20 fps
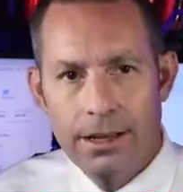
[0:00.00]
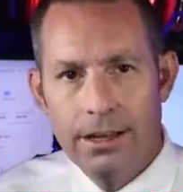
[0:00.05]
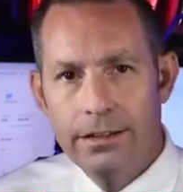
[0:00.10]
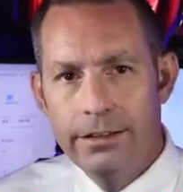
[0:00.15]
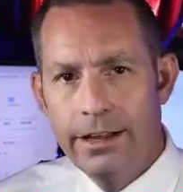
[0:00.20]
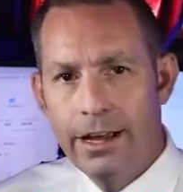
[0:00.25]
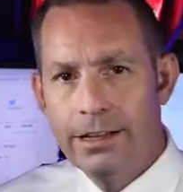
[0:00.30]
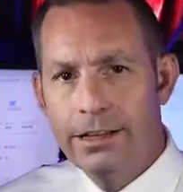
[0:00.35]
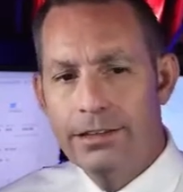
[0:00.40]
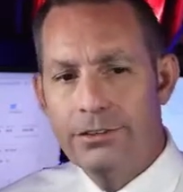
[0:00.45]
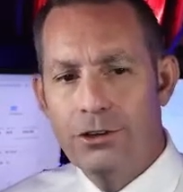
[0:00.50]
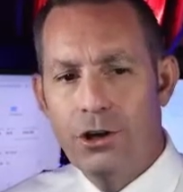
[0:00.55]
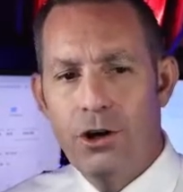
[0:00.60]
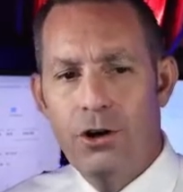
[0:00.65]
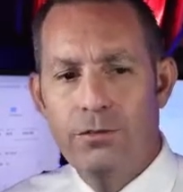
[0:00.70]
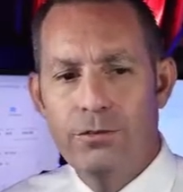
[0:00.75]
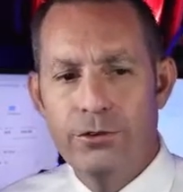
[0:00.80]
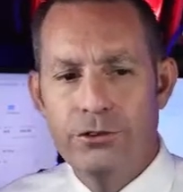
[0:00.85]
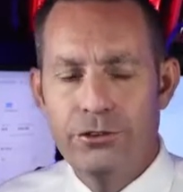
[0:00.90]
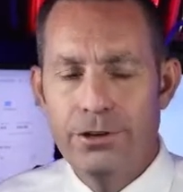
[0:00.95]
Now let's go
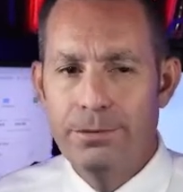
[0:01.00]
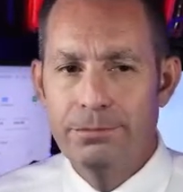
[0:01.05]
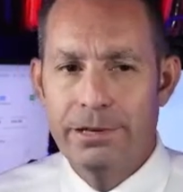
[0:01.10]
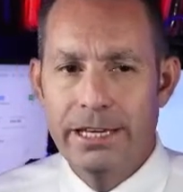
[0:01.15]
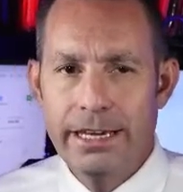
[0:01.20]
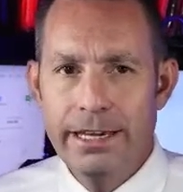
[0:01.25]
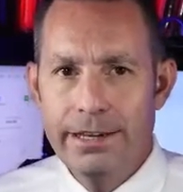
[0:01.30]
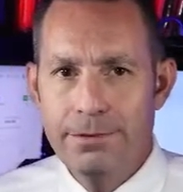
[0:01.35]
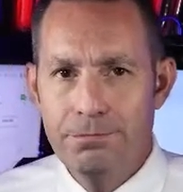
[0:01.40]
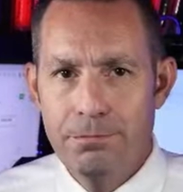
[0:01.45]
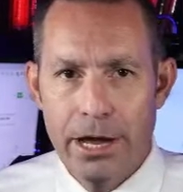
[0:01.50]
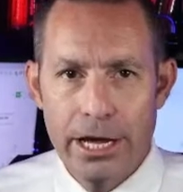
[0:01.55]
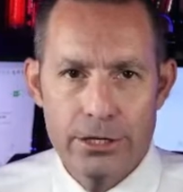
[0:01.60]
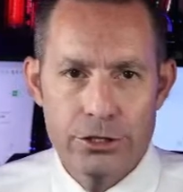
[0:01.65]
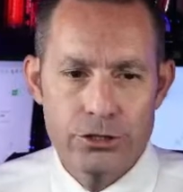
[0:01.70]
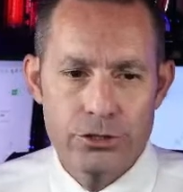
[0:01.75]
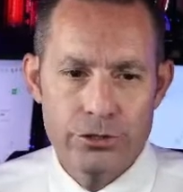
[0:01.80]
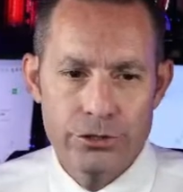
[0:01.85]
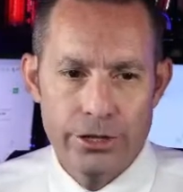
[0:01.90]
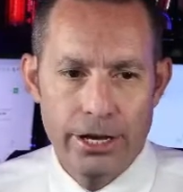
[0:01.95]
over some key
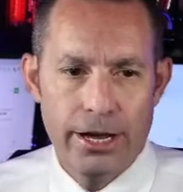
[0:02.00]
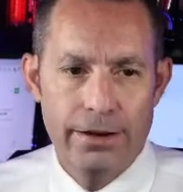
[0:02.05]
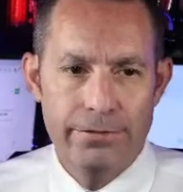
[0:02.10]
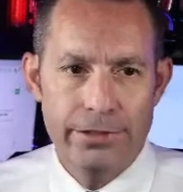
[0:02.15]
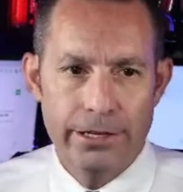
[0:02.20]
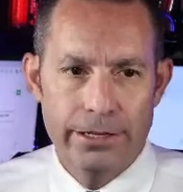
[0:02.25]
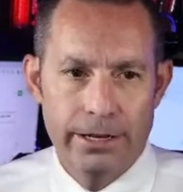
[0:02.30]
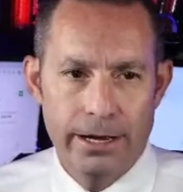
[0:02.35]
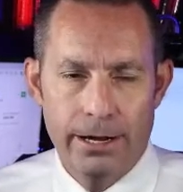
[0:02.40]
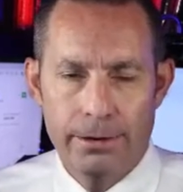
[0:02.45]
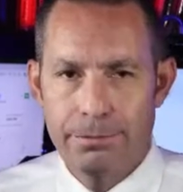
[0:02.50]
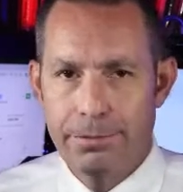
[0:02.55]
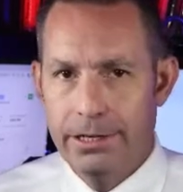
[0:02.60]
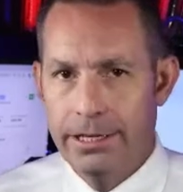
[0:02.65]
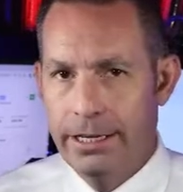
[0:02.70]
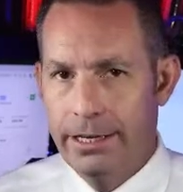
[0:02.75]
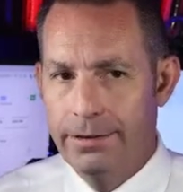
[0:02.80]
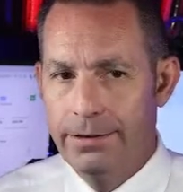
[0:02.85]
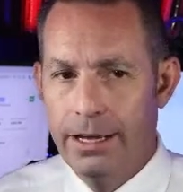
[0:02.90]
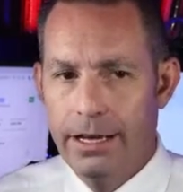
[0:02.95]
measures of the
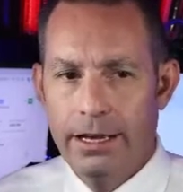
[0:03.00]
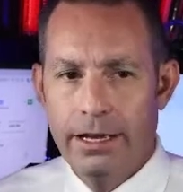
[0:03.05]
company.